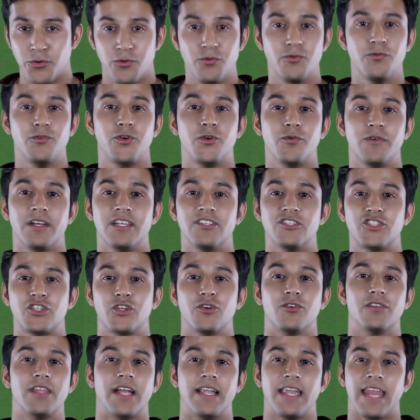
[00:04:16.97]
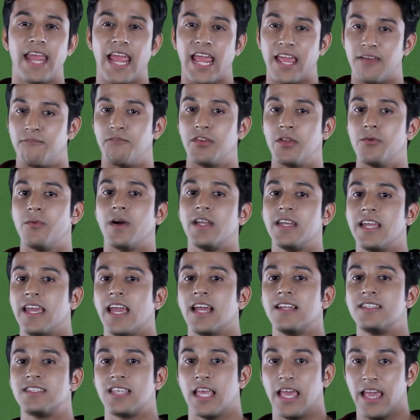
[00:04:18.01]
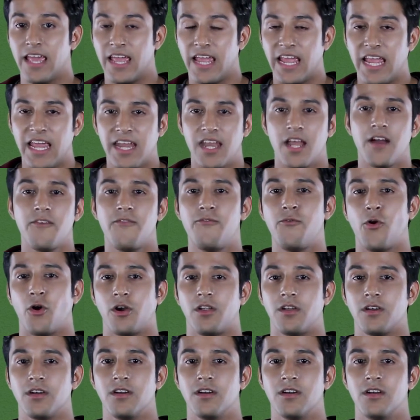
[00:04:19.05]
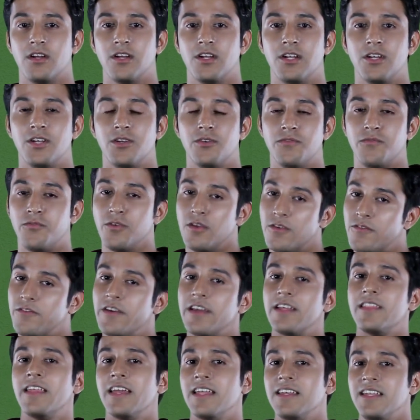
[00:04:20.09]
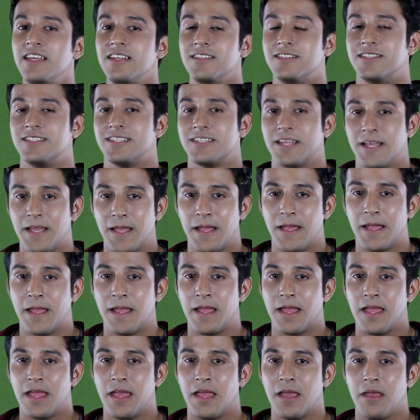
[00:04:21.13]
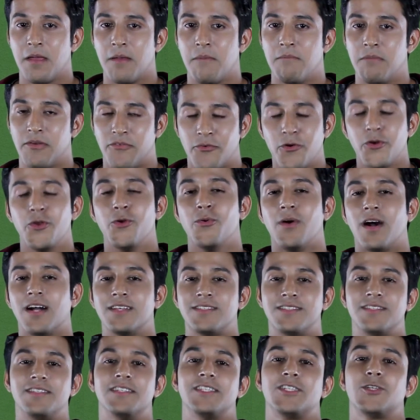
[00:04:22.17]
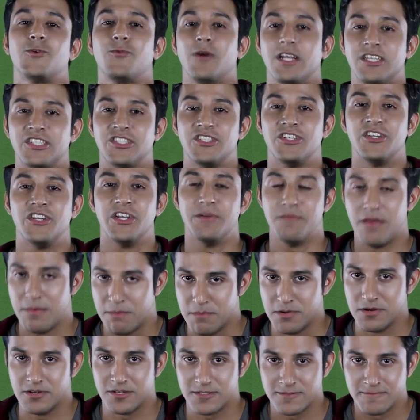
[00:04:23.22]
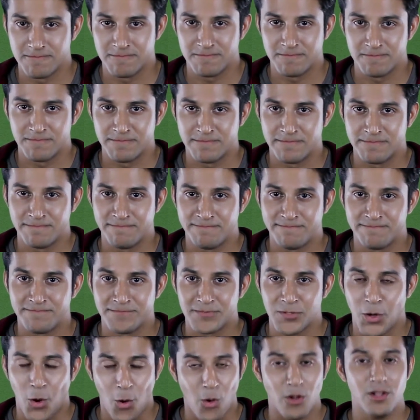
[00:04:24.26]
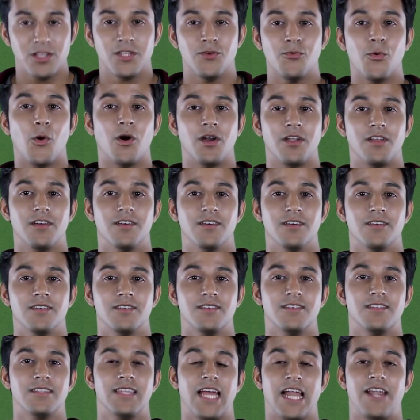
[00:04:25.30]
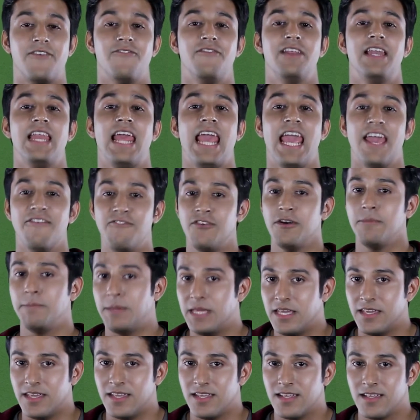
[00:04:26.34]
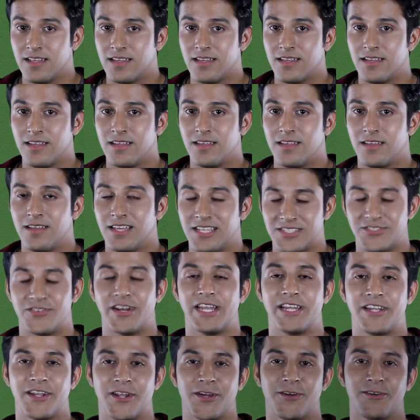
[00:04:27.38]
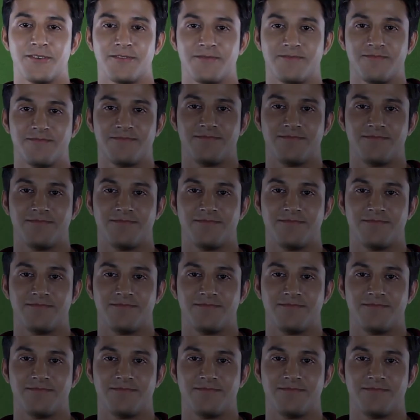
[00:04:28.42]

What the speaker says: do to ensure that everyone gets enough water to fulfill their needs? Before you answer this question, remember, all the water that will ever be is right now.